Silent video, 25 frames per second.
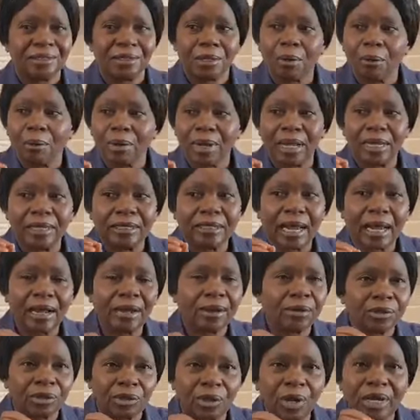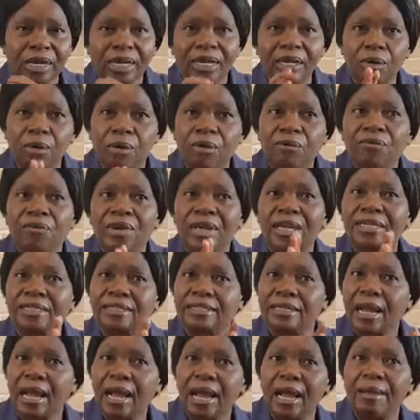So we are talking of a
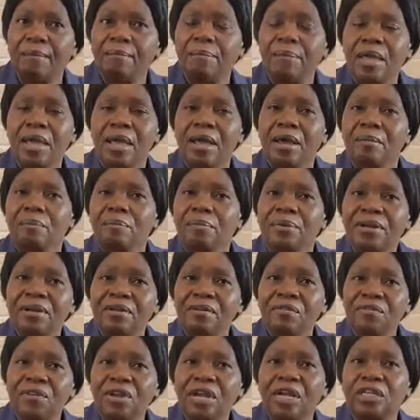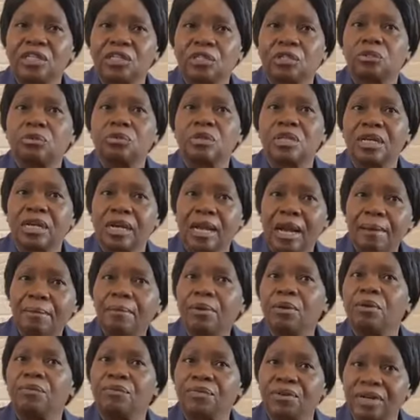time previous to the
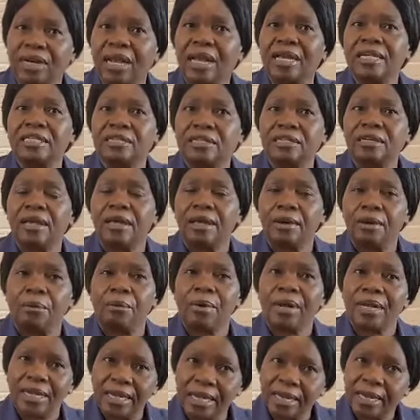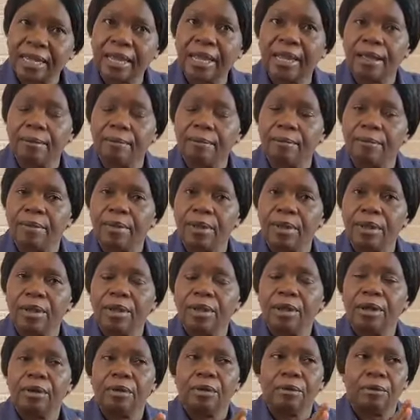coming of Christ when he came.
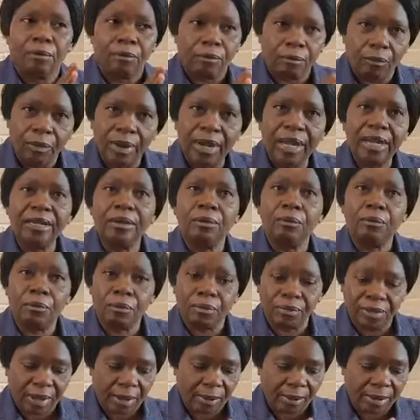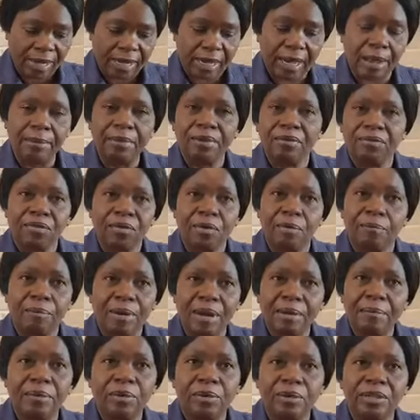When they were coming from
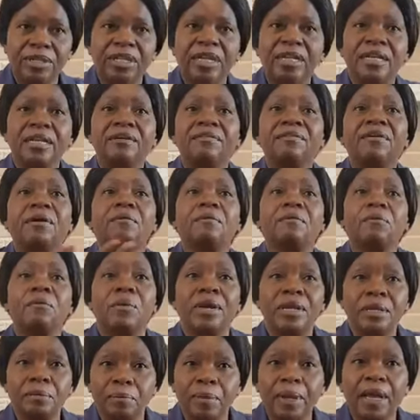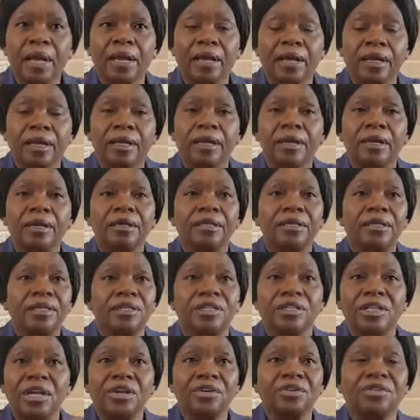Babylon, they never went back.
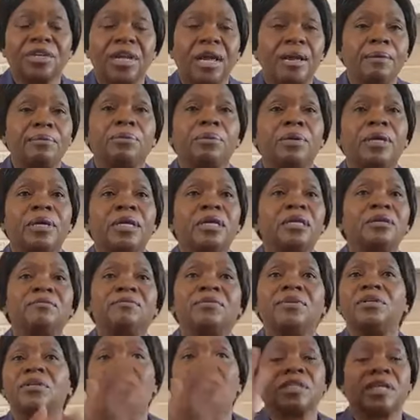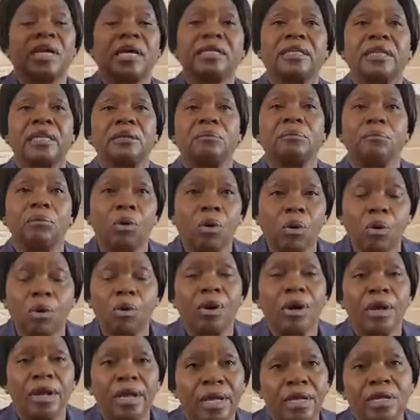The 10 tribes were even scattered
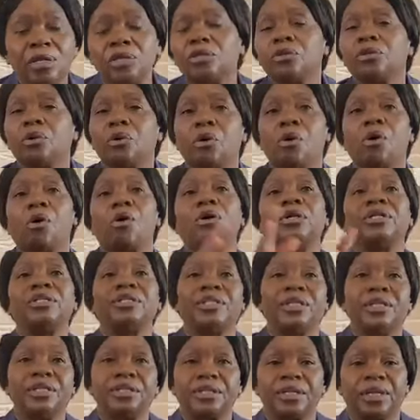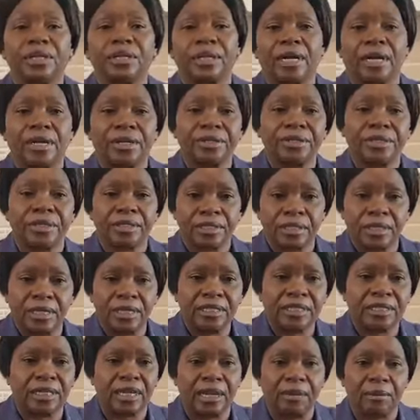more into all Gentile countries.
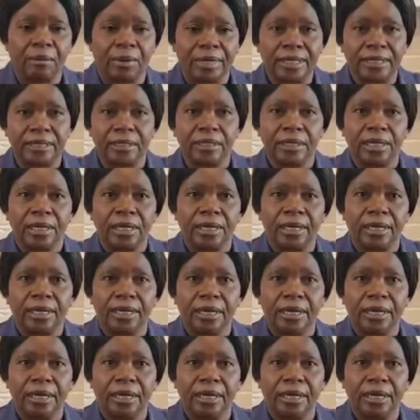Let's hear what.